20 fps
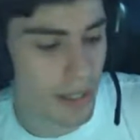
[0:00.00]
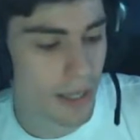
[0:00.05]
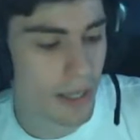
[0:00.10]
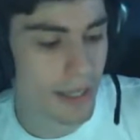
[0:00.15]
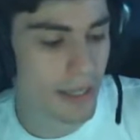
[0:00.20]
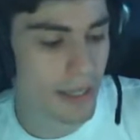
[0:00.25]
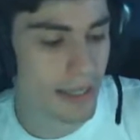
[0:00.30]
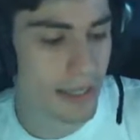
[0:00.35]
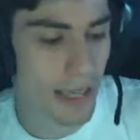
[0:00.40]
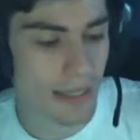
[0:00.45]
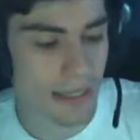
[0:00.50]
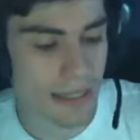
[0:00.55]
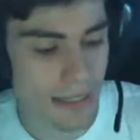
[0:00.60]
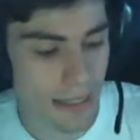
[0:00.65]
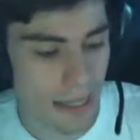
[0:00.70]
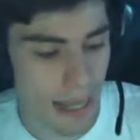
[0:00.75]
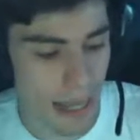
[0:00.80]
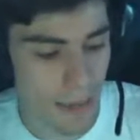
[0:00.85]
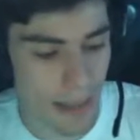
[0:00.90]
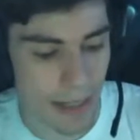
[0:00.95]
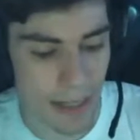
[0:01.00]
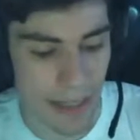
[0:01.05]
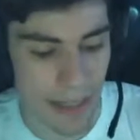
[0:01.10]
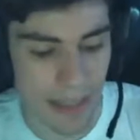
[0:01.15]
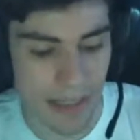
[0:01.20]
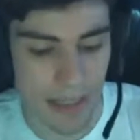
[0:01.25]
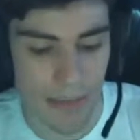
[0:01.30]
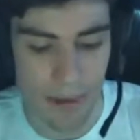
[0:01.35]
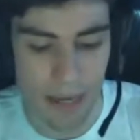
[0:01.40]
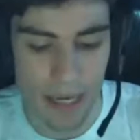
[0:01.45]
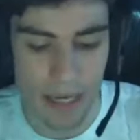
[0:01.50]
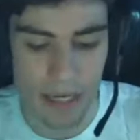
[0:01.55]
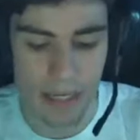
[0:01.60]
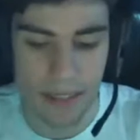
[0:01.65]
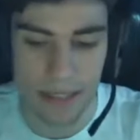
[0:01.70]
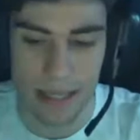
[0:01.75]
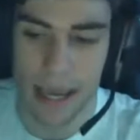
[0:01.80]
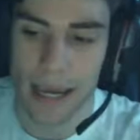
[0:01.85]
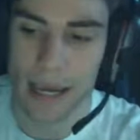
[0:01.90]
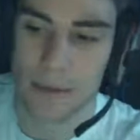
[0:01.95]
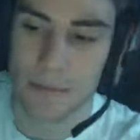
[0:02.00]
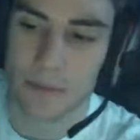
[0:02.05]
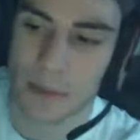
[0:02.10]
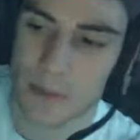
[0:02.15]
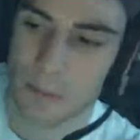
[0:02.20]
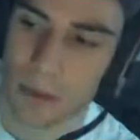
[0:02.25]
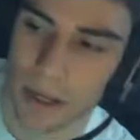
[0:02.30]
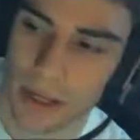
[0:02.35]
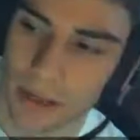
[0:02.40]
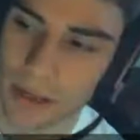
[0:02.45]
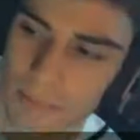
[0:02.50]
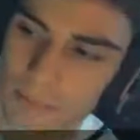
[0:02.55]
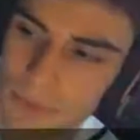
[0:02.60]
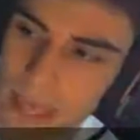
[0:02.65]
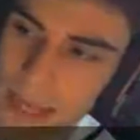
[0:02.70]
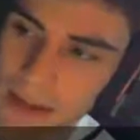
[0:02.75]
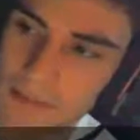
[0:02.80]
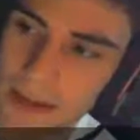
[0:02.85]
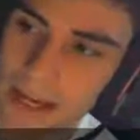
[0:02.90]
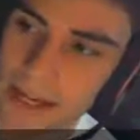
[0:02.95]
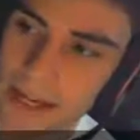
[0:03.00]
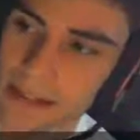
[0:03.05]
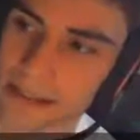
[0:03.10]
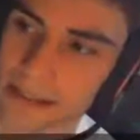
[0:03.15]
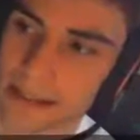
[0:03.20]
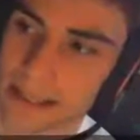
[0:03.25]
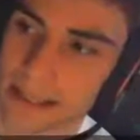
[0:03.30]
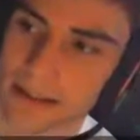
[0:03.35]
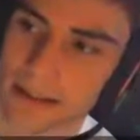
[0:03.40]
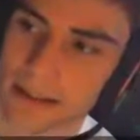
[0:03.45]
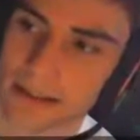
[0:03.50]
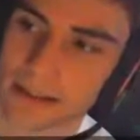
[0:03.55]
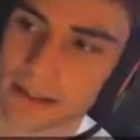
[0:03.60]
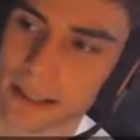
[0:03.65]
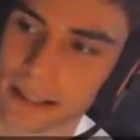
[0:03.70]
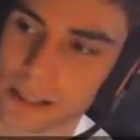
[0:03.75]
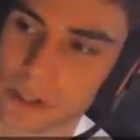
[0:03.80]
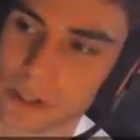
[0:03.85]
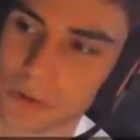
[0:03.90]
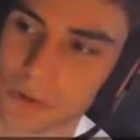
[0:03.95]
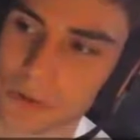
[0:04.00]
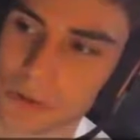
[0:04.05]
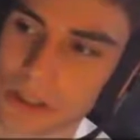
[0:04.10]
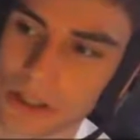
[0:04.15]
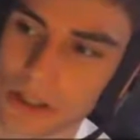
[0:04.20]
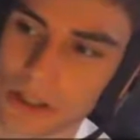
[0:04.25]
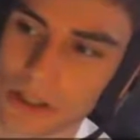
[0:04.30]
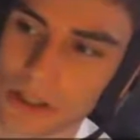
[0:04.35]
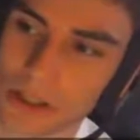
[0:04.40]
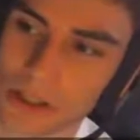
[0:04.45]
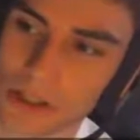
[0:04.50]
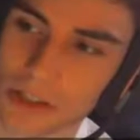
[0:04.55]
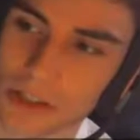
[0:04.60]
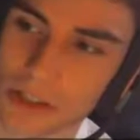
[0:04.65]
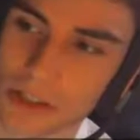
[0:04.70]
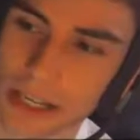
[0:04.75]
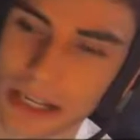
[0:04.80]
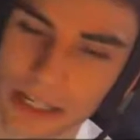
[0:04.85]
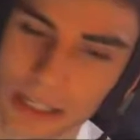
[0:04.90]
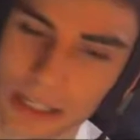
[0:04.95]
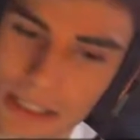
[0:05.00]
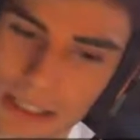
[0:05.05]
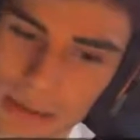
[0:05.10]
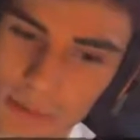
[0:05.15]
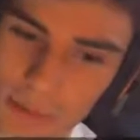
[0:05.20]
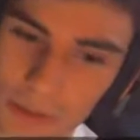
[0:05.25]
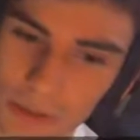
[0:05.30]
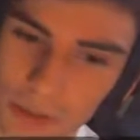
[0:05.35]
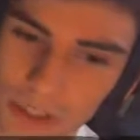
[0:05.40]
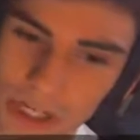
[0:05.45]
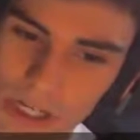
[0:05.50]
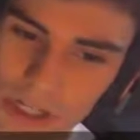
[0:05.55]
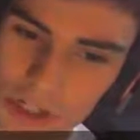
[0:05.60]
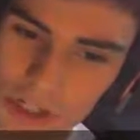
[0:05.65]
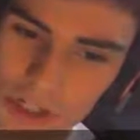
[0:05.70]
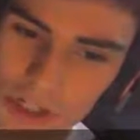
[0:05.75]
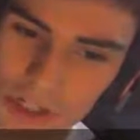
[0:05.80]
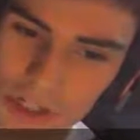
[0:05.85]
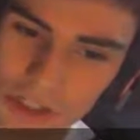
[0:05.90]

yes, I mean it's a pain at times, but I've gotten like used to that simple gesture. Just